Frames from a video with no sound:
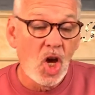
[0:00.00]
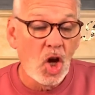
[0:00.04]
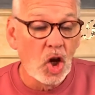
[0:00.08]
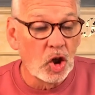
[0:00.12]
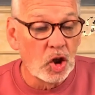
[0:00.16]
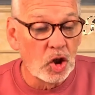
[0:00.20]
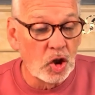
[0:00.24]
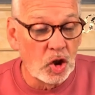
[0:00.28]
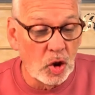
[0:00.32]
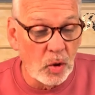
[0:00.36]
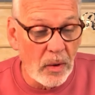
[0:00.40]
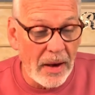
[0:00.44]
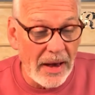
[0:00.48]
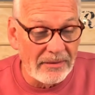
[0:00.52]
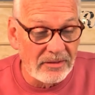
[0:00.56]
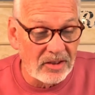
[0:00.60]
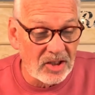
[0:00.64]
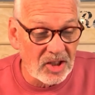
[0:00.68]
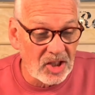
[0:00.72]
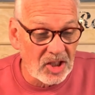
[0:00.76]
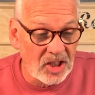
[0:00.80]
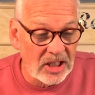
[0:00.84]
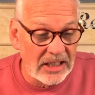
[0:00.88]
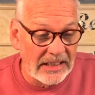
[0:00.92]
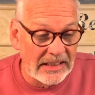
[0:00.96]
you haven't
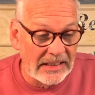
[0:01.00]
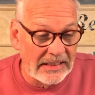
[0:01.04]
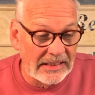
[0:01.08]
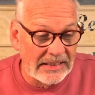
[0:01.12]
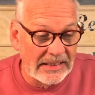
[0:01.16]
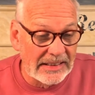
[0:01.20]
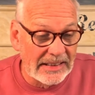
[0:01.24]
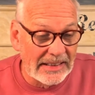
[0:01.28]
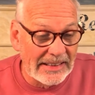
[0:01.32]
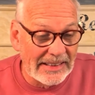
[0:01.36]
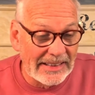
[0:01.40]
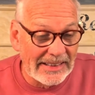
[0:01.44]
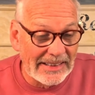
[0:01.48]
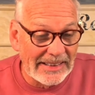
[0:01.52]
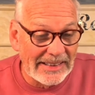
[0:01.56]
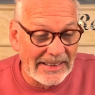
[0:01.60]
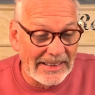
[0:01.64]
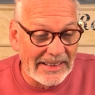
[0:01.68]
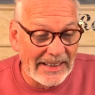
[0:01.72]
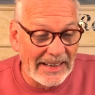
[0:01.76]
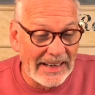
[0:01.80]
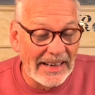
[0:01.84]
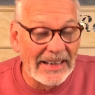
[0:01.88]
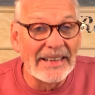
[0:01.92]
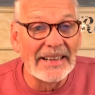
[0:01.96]
seen
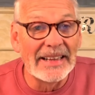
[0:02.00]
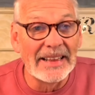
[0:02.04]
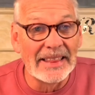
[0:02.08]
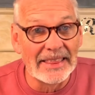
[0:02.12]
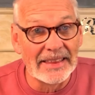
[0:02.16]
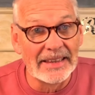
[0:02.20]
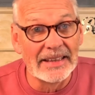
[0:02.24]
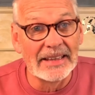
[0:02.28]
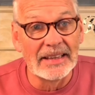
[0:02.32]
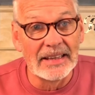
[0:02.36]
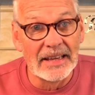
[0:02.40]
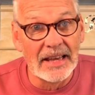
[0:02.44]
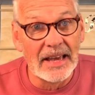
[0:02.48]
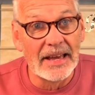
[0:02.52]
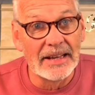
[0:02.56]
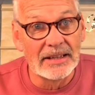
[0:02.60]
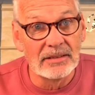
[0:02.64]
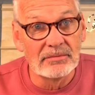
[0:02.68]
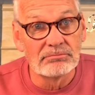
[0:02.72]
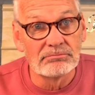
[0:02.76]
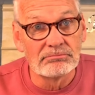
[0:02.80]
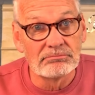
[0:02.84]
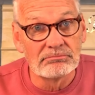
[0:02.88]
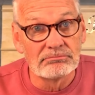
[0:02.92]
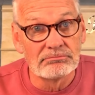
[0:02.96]
anything yet.
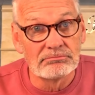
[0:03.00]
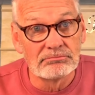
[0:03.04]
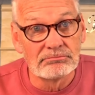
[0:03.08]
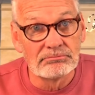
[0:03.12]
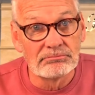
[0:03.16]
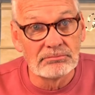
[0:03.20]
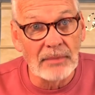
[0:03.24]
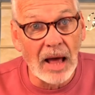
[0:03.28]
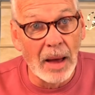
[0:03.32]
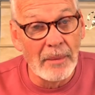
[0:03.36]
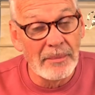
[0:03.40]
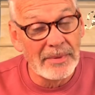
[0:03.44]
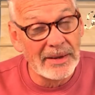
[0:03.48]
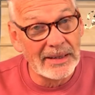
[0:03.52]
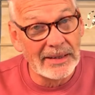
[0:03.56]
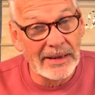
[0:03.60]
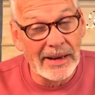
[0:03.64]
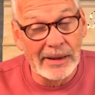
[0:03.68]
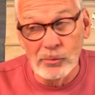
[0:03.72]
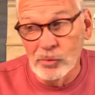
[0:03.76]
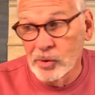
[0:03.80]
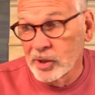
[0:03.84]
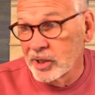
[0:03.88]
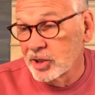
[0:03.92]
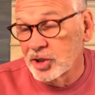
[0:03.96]
I mean,
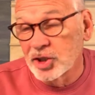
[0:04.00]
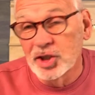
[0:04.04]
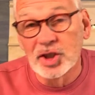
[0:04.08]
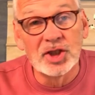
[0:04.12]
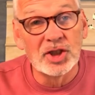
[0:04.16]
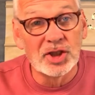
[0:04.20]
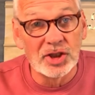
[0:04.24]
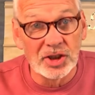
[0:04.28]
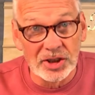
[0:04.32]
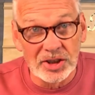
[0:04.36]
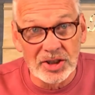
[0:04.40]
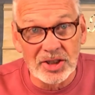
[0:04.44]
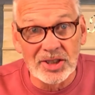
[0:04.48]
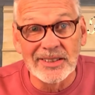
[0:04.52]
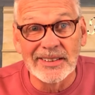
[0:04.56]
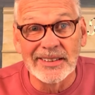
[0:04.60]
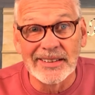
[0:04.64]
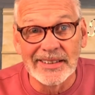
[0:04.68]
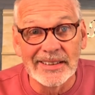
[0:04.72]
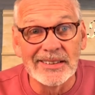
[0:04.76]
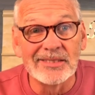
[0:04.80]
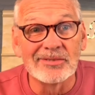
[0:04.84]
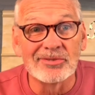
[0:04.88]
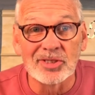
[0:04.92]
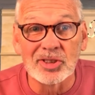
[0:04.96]
we're just
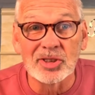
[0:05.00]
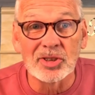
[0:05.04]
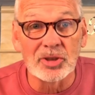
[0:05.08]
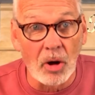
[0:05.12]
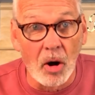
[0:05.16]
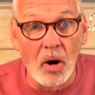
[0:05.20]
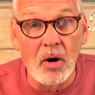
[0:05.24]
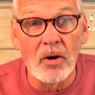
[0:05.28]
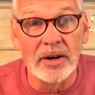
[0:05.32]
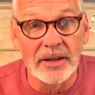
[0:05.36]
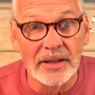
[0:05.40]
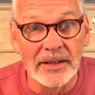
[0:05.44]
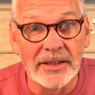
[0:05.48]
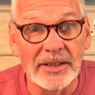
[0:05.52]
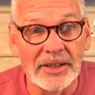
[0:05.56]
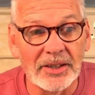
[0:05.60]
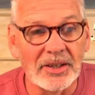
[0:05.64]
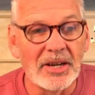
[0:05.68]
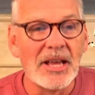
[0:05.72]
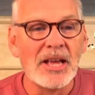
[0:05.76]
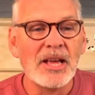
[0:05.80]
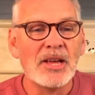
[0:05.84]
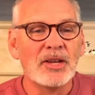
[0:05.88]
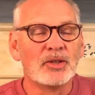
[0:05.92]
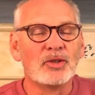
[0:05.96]
getting started here.
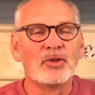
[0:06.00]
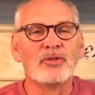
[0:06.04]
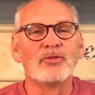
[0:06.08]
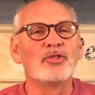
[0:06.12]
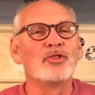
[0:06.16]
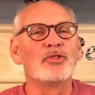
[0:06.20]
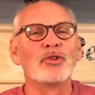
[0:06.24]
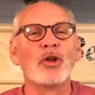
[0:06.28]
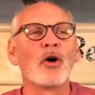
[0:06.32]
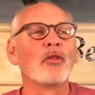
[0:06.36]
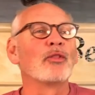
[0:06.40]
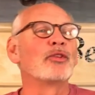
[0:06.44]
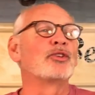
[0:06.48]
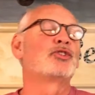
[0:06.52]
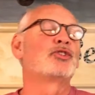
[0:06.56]
You know, the